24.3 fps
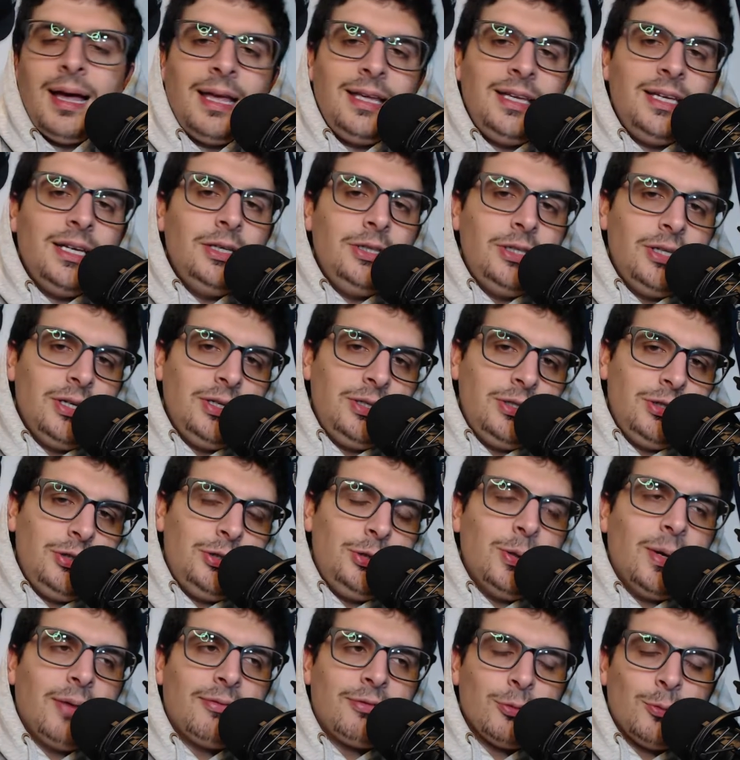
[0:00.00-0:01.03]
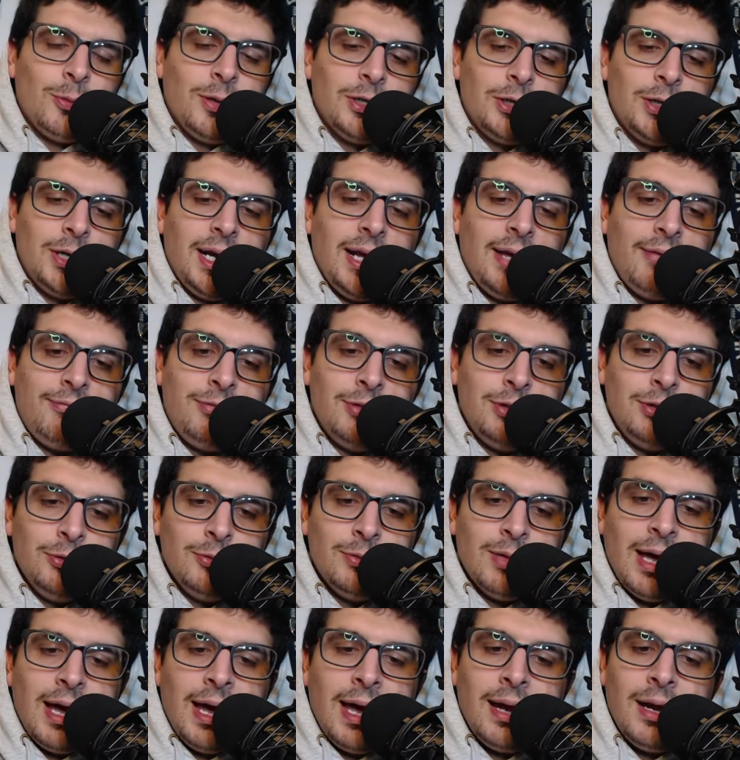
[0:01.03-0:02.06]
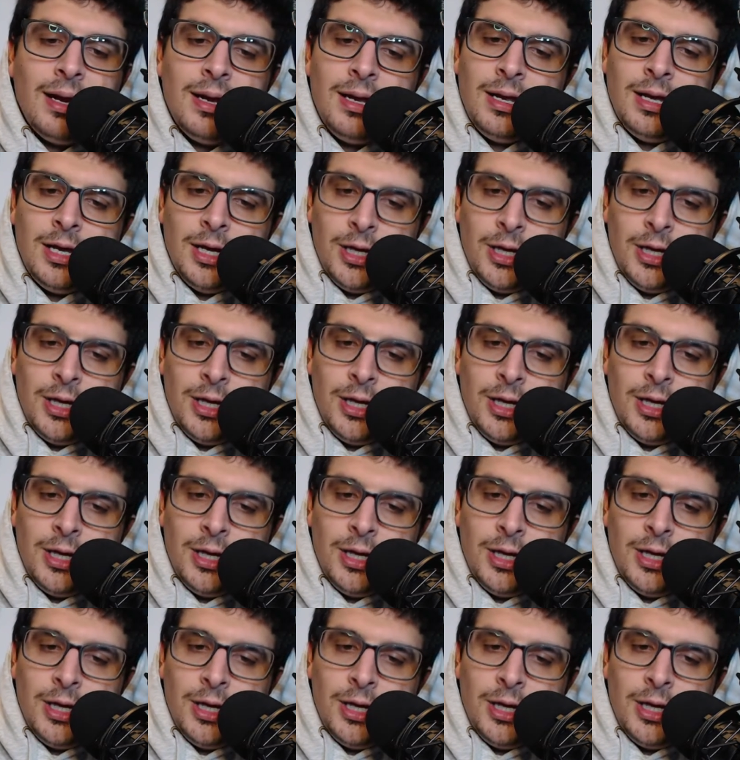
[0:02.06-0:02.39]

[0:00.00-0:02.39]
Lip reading: you do have to wonder, if you do that,